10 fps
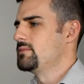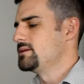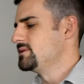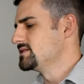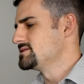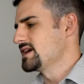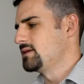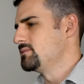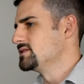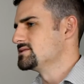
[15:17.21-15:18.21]
Maybe it's
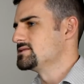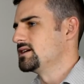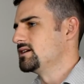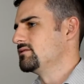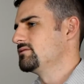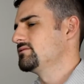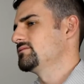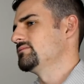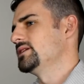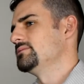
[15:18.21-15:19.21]
admin stuff.
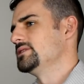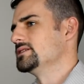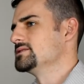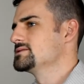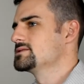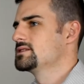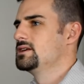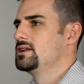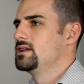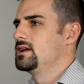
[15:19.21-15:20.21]
Maybe it's
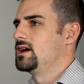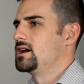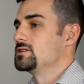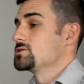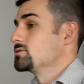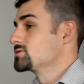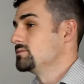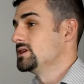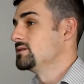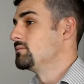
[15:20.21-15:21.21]
social
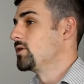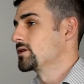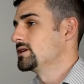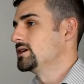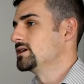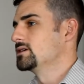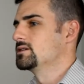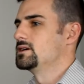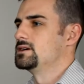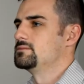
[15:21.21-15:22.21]
media marketing.
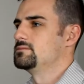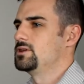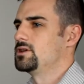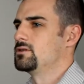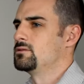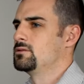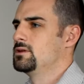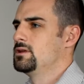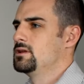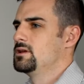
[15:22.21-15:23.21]
You know,
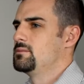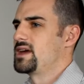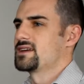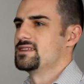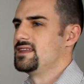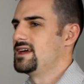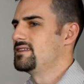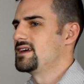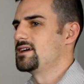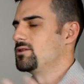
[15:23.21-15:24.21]
back in the day,
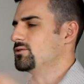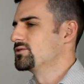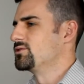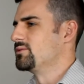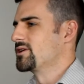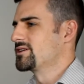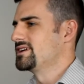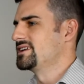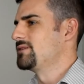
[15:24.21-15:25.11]
they had old school marketing.